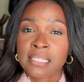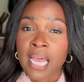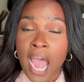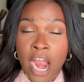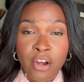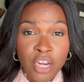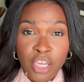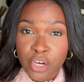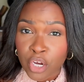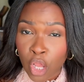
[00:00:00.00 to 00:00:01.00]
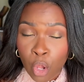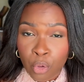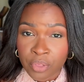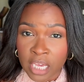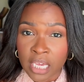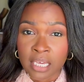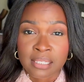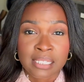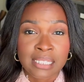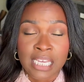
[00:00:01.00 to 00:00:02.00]
Ironing your clothing,
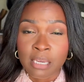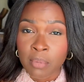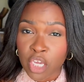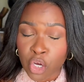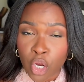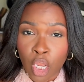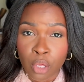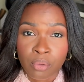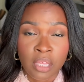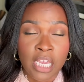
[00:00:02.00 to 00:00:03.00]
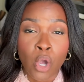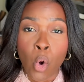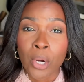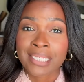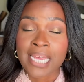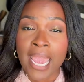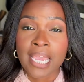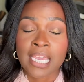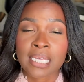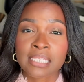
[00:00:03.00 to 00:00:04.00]
steaming your clothing, or
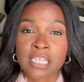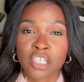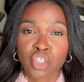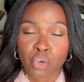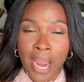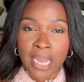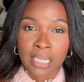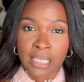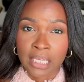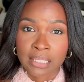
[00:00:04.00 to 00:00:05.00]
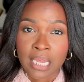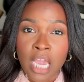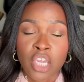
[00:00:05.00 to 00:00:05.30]
taking it to the dry clean.